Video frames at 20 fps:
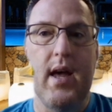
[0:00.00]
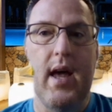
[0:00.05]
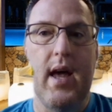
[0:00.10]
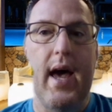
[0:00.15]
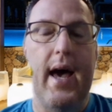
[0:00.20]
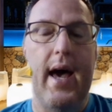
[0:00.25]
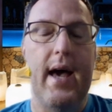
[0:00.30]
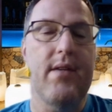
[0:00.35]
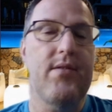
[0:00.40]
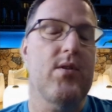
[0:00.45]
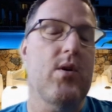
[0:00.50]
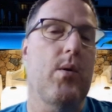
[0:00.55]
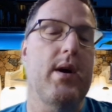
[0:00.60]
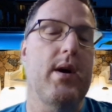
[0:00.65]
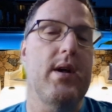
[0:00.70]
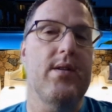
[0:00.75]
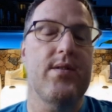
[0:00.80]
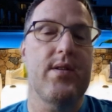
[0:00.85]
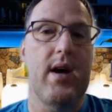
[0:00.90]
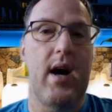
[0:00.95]
As
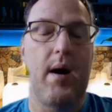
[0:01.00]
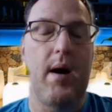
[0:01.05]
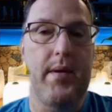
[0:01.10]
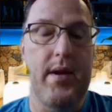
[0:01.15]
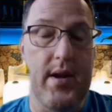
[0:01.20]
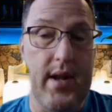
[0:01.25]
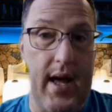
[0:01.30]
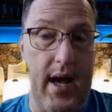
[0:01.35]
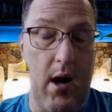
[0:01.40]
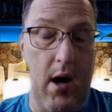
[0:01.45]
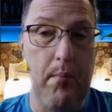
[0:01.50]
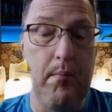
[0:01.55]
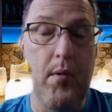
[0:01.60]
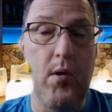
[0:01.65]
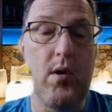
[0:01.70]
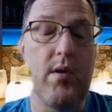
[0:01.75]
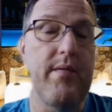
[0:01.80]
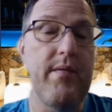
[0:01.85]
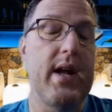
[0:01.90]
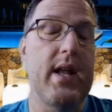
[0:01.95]
always, I'm here to help
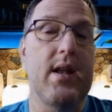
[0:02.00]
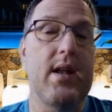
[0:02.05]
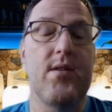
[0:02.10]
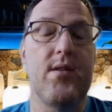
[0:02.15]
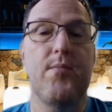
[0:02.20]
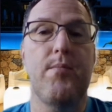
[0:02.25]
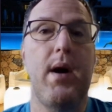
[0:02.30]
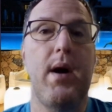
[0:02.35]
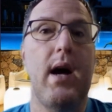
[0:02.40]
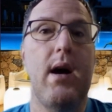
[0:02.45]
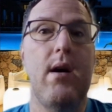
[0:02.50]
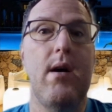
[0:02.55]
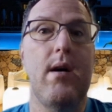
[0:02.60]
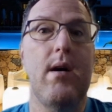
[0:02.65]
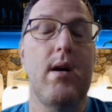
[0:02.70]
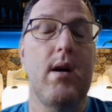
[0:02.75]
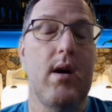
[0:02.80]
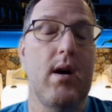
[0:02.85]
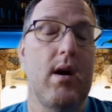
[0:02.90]
motivate and inspire.